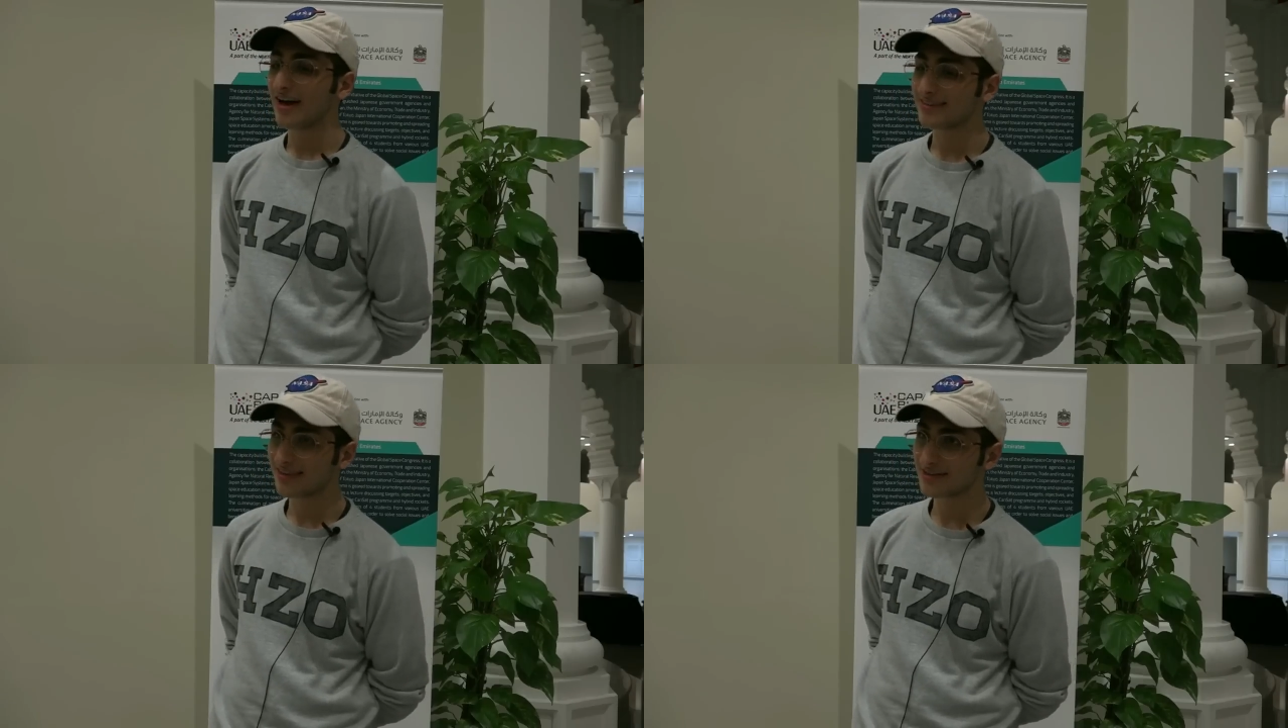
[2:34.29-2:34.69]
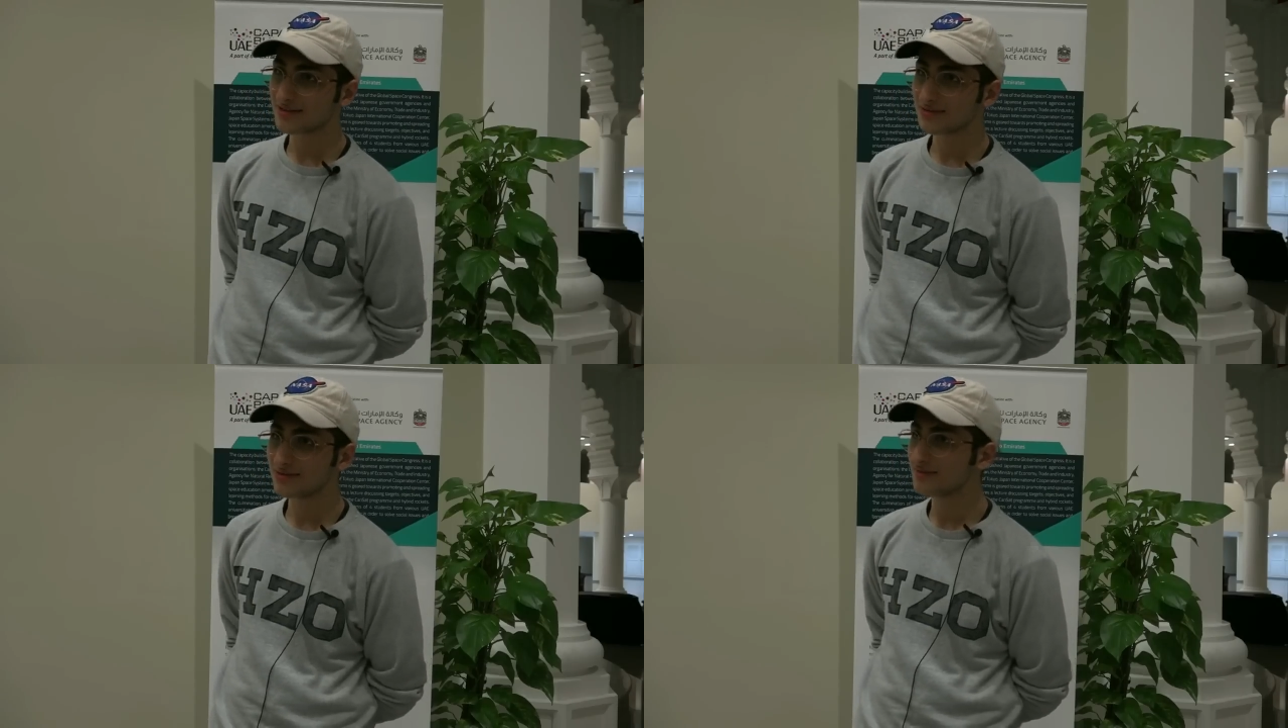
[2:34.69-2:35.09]
at high
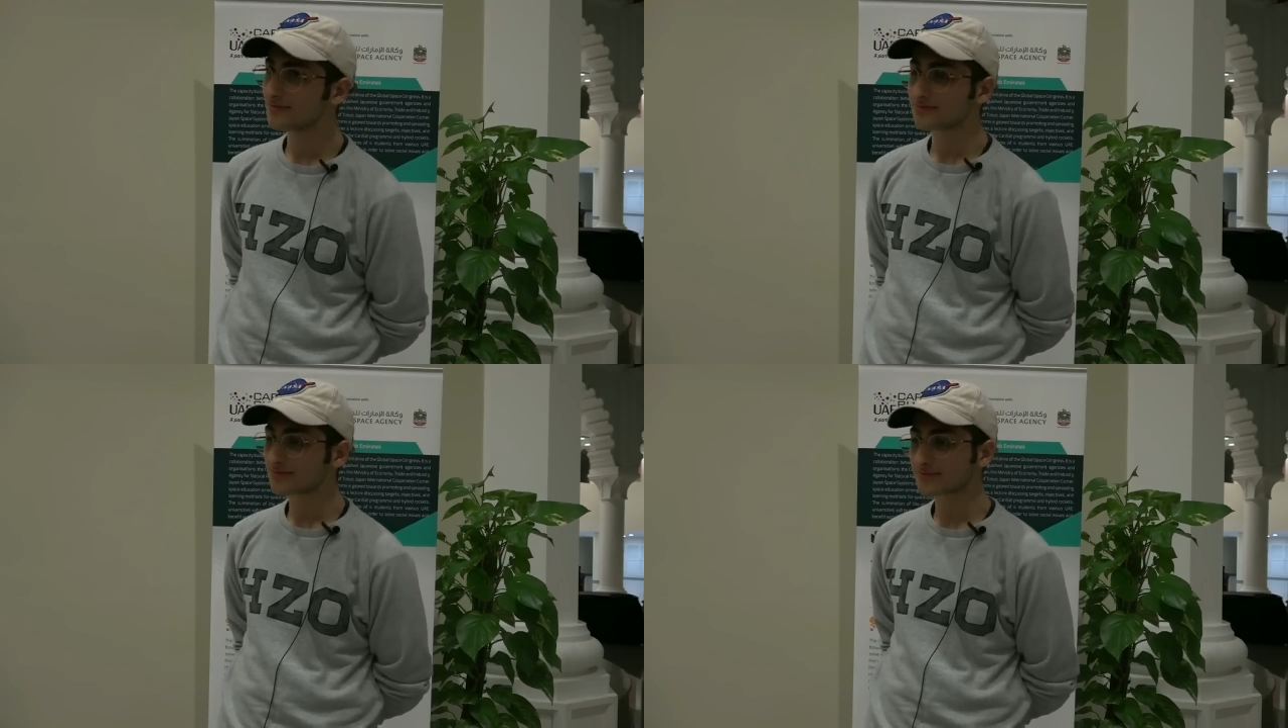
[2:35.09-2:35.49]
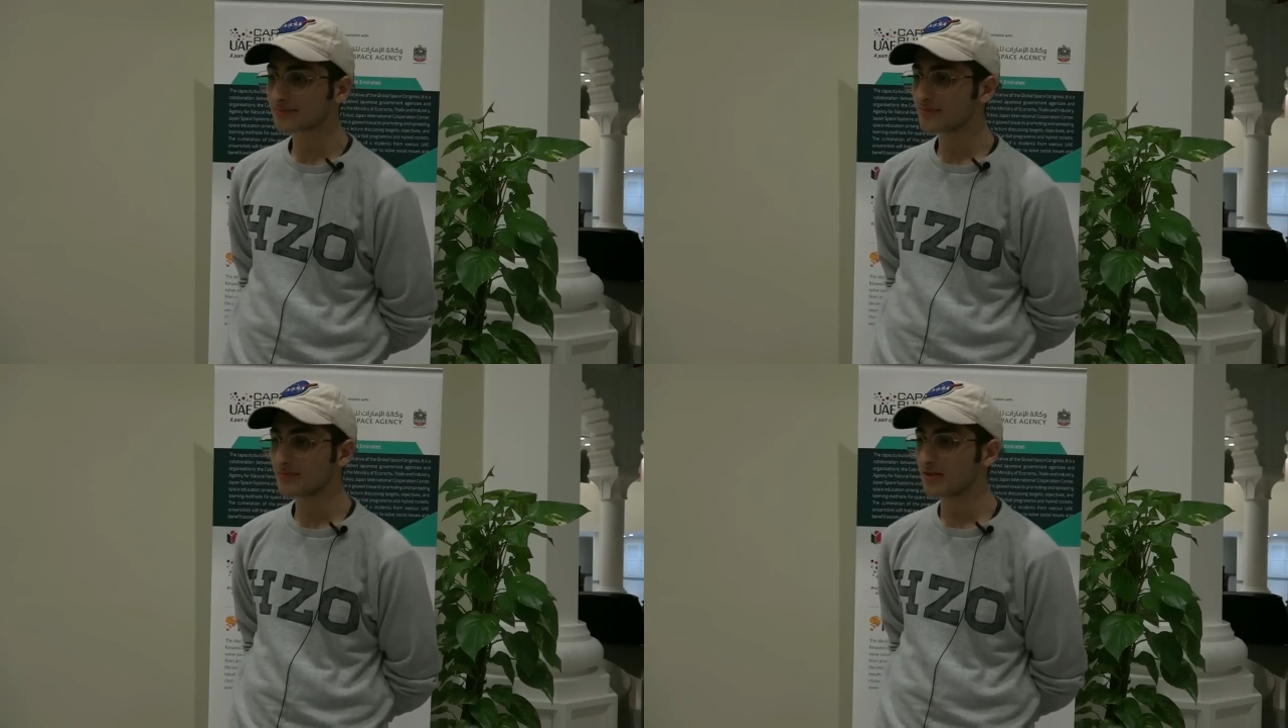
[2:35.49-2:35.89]
school,
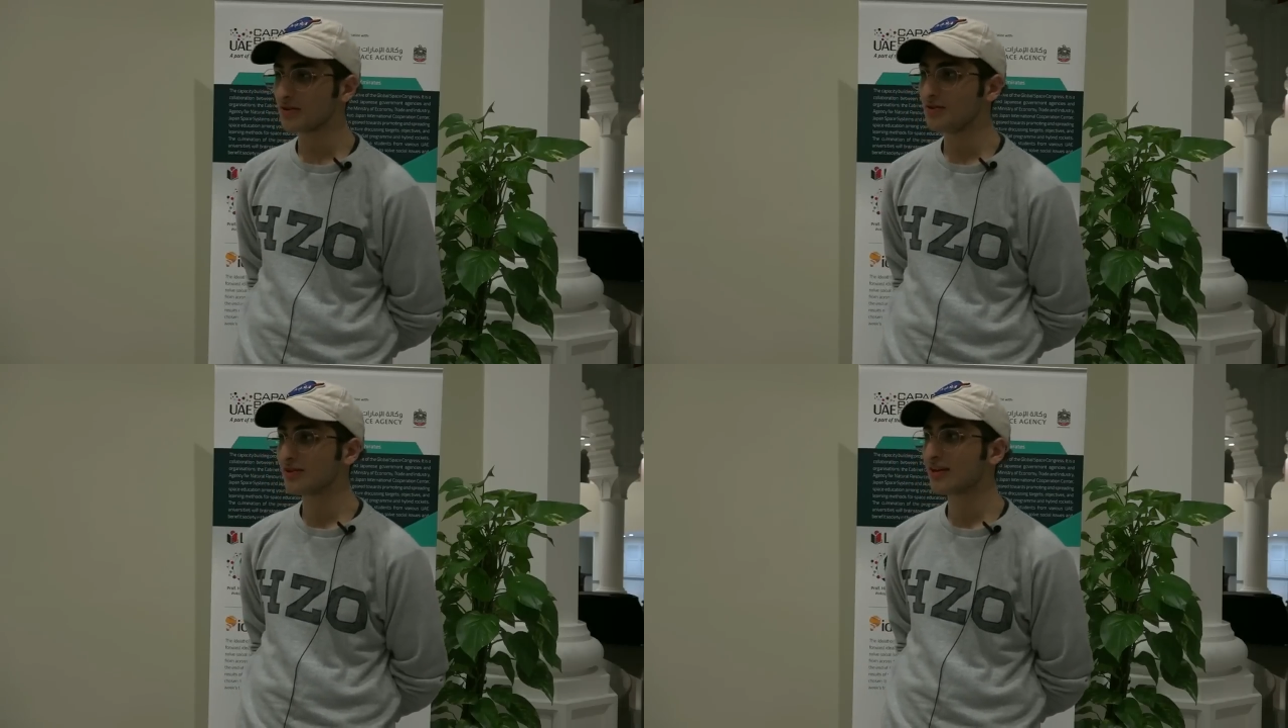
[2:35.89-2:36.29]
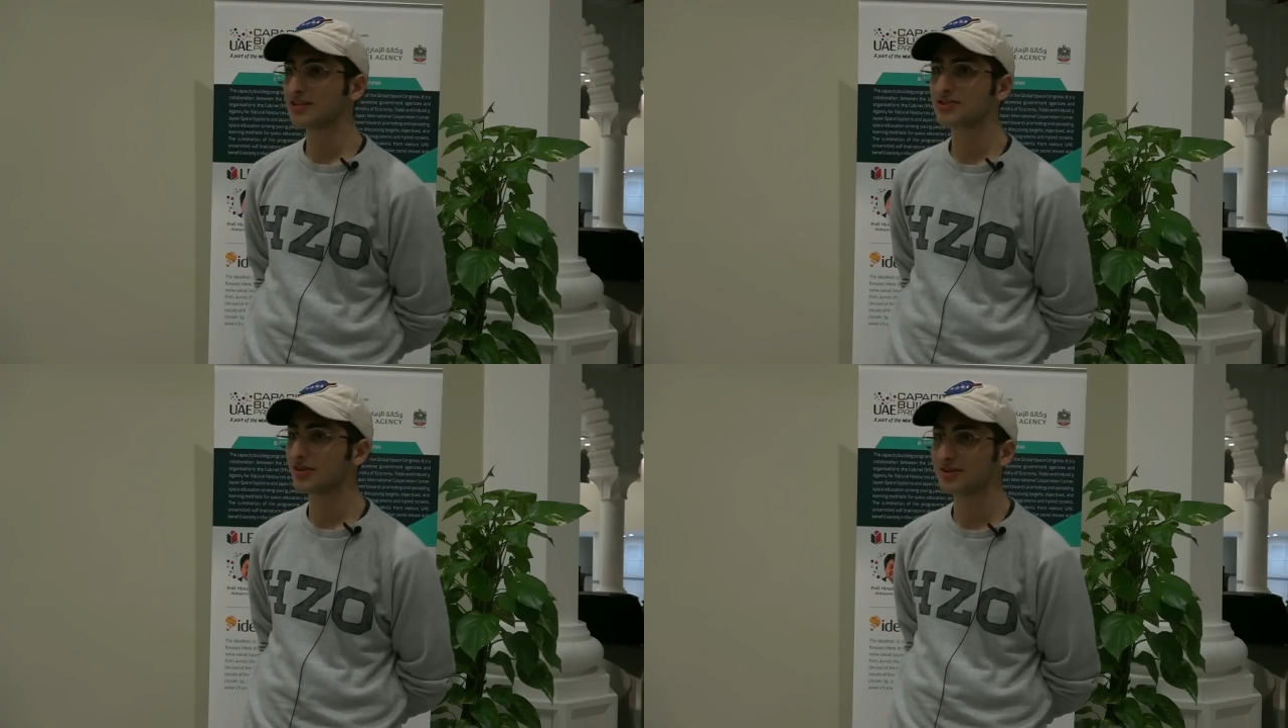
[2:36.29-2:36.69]
you'll
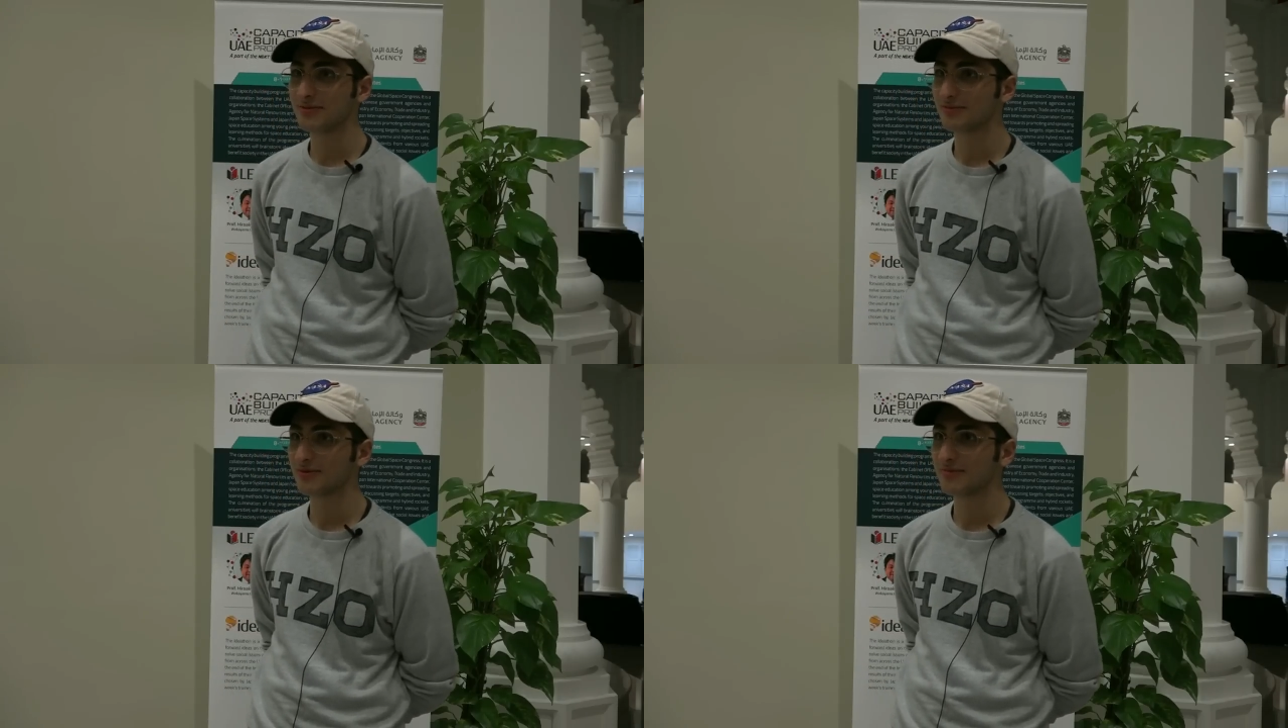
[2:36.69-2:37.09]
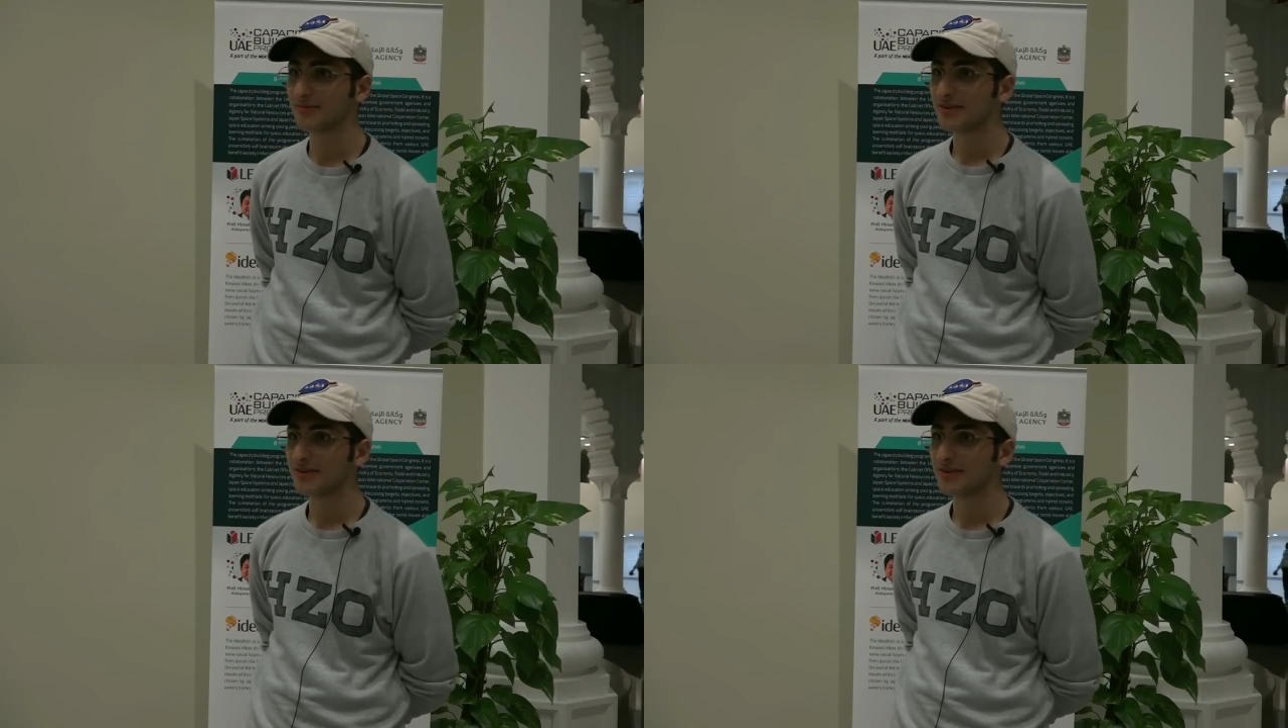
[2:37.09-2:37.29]
catch great people.